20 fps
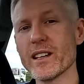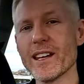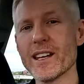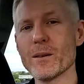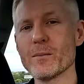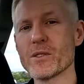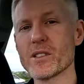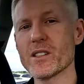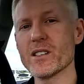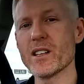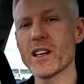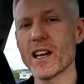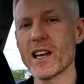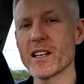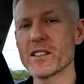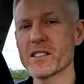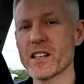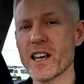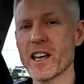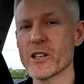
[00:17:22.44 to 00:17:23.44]
the MG
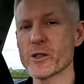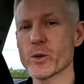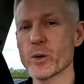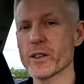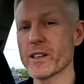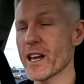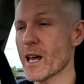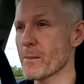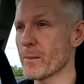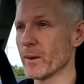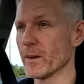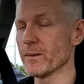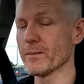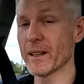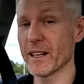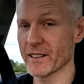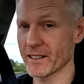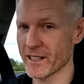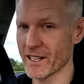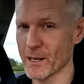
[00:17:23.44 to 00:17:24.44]
has Android Apple
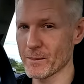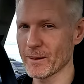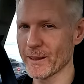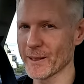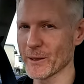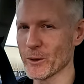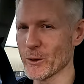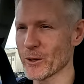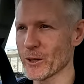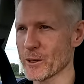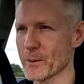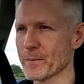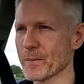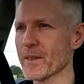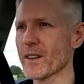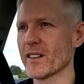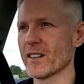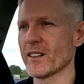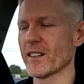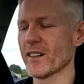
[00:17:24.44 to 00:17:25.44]
and CarPlay Auto,
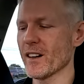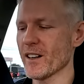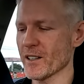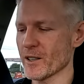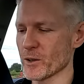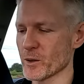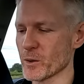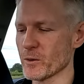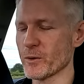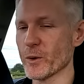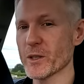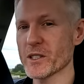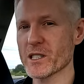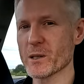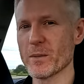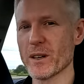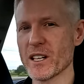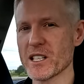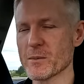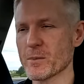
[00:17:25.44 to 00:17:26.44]
I can do voice
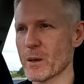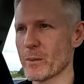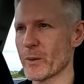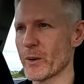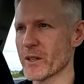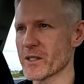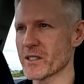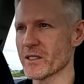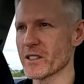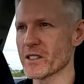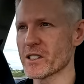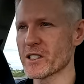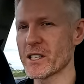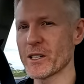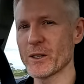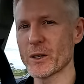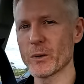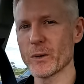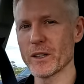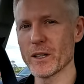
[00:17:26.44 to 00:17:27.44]
commands by pressing the
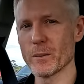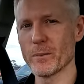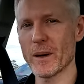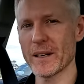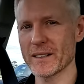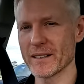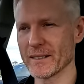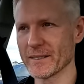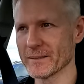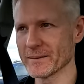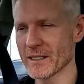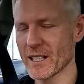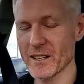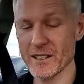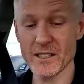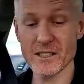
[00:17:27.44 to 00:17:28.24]
steering wheel button now